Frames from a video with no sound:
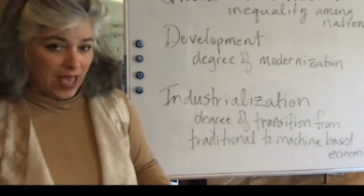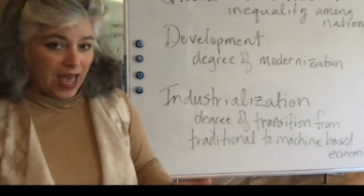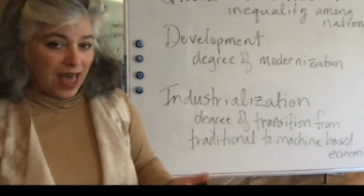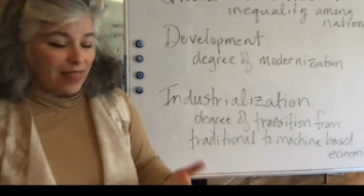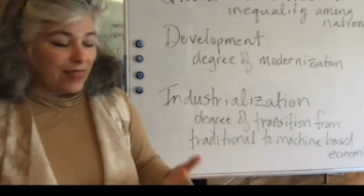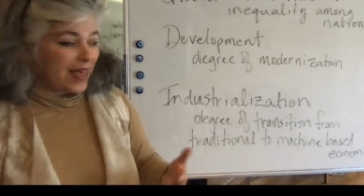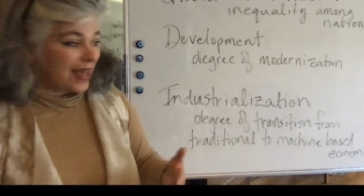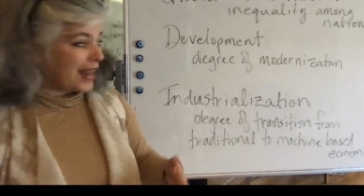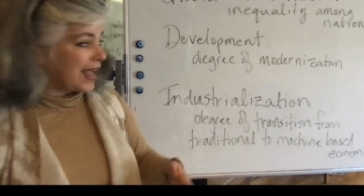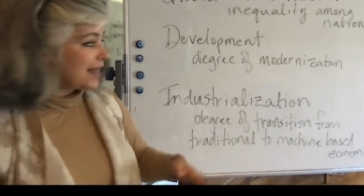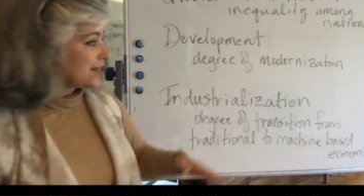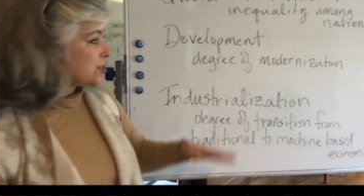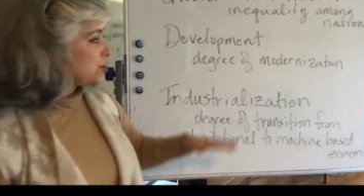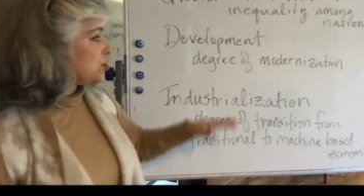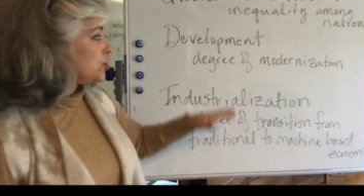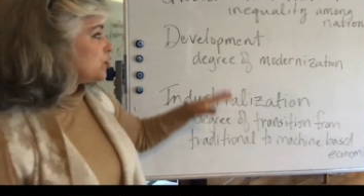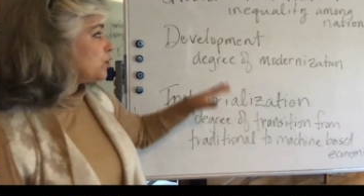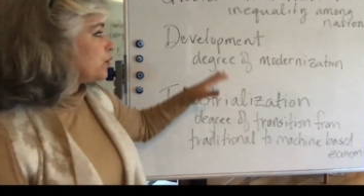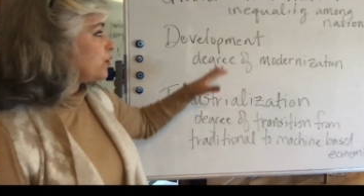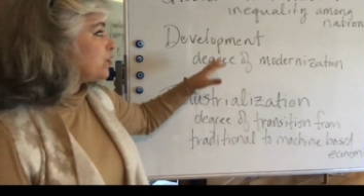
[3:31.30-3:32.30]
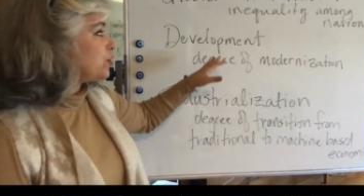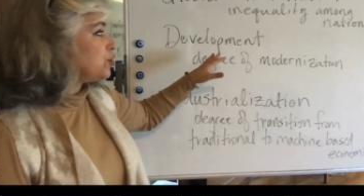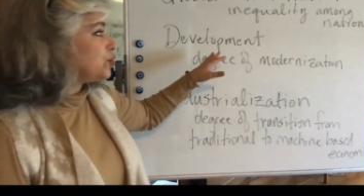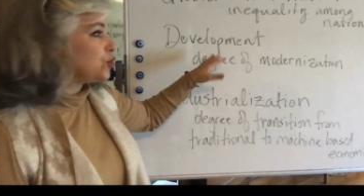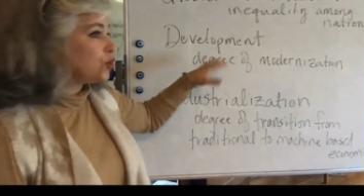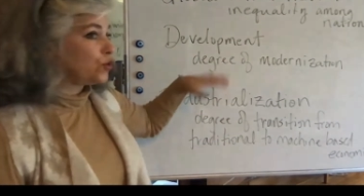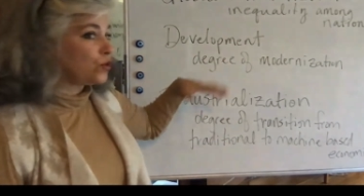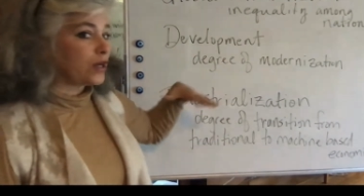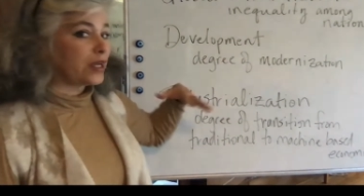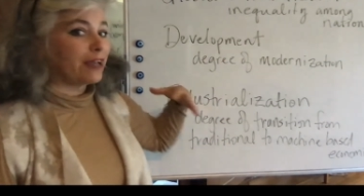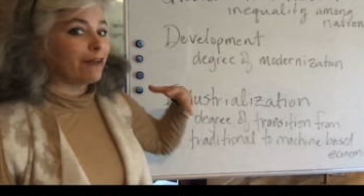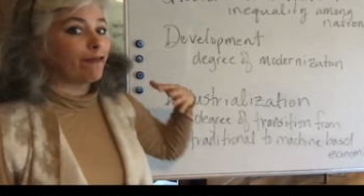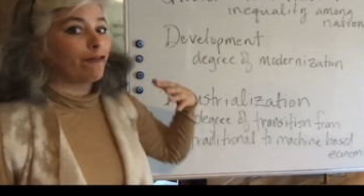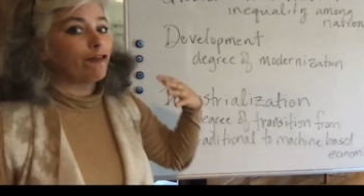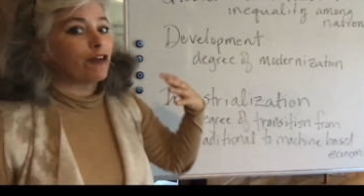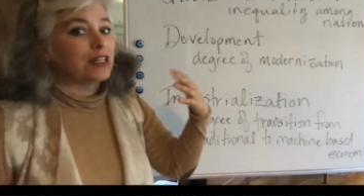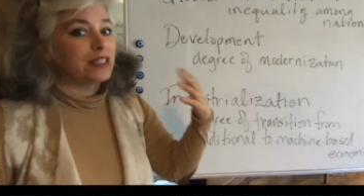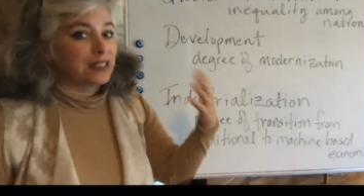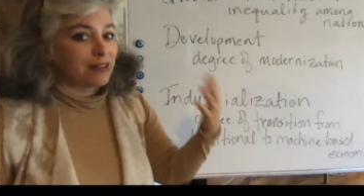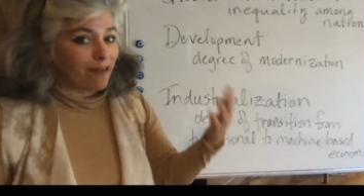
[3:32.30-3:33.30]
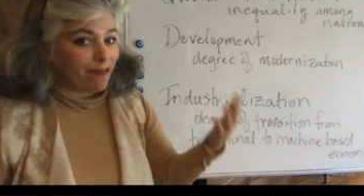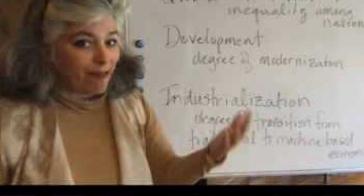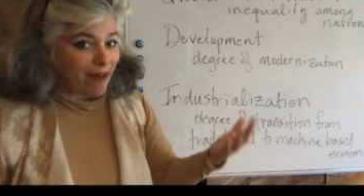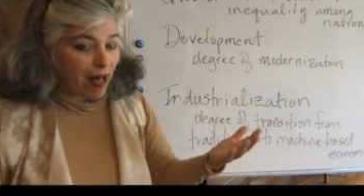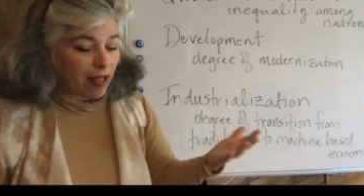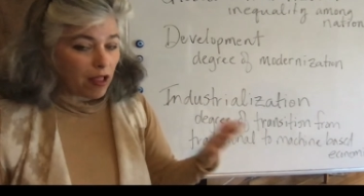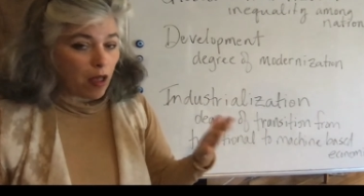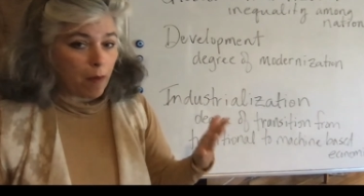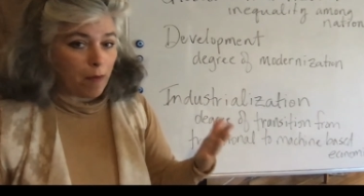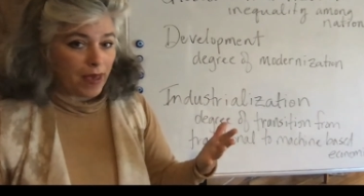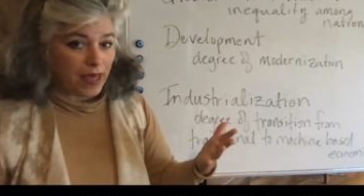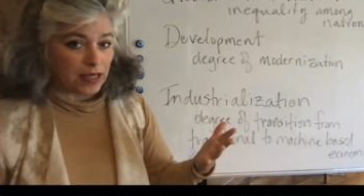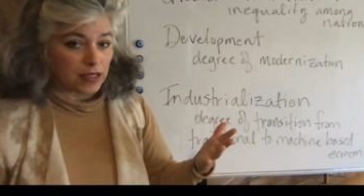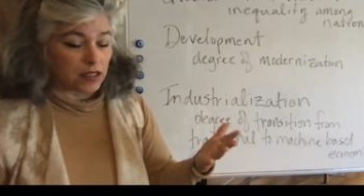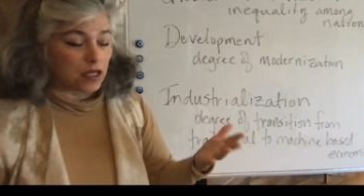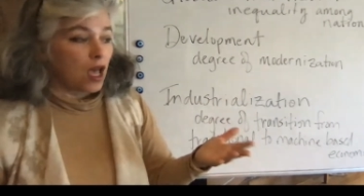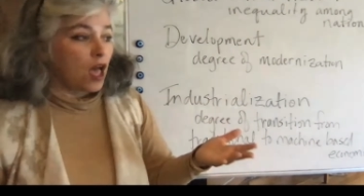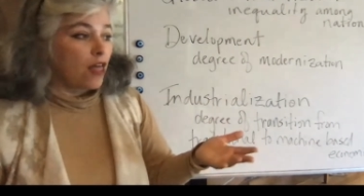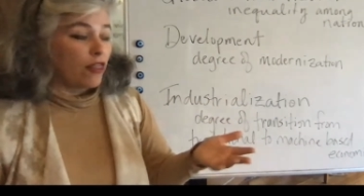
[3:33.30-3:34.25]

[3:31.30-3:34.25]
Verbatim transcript: That has to do with the degree of development.